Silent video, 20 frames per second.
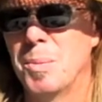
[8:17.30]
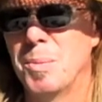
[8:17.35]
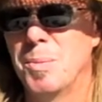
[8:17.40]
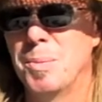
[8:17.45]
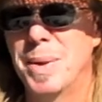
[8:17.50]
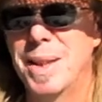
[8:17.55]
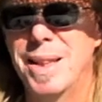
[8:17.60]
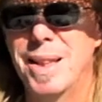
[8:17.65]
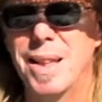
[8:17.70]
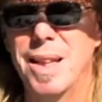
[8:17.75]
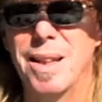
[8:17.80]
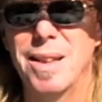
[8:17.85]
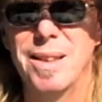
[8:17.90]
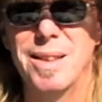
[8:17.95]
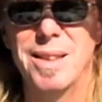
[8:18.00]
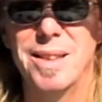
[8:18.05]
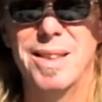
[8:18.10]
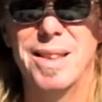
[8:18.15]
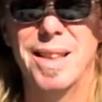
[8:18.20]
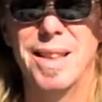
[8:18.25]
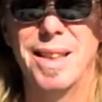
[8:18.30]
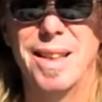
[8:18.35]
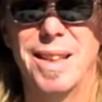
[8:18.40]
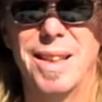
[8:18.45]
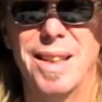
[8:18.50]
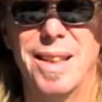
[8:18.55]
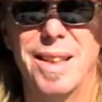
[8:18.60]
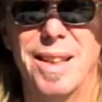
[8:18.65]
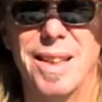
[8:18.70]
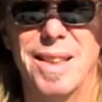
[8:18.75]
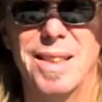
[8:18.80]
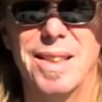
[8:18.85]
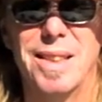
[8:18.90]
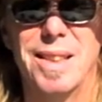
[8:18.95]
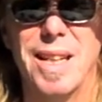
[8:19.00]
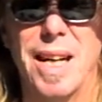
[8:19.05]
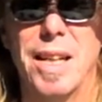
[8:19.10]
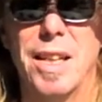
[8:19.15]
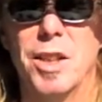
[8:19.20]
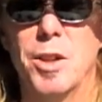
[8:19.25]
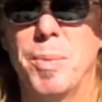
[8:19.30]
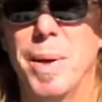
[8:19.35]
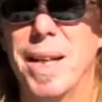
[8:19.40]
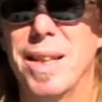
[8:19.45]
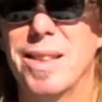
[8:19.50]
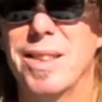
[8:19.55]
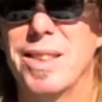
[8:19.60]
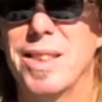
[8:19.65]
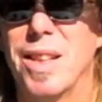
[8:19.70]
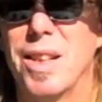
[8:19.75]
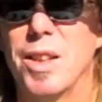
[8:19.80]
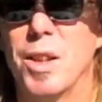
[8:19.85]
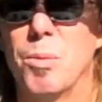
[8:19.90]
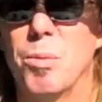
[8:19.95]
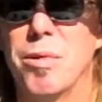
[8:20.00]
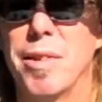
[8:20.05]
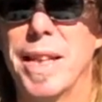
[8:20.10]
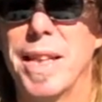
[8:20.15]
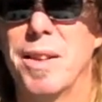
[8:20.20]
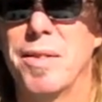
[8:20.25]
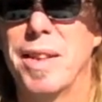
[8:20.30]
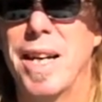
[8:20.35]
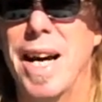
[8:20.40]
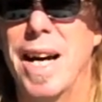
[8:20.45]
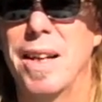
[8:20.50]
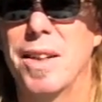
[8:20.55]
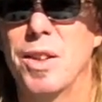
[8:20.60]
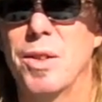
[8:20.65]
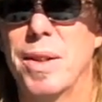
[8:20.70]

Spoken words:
because it kind of depends on the breed of cat,